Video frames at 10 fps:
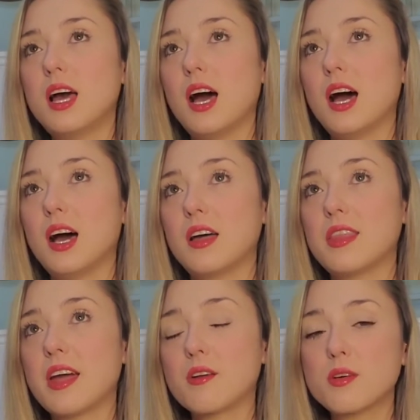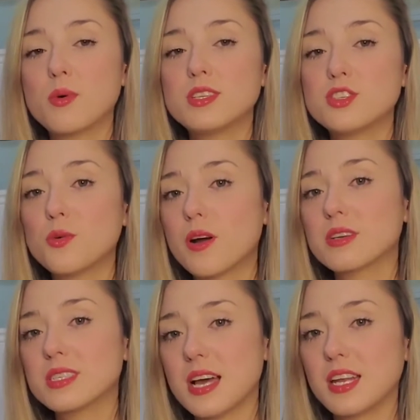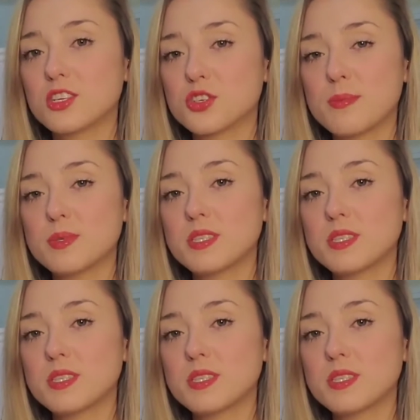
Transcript: they are the ones who are assigning trips.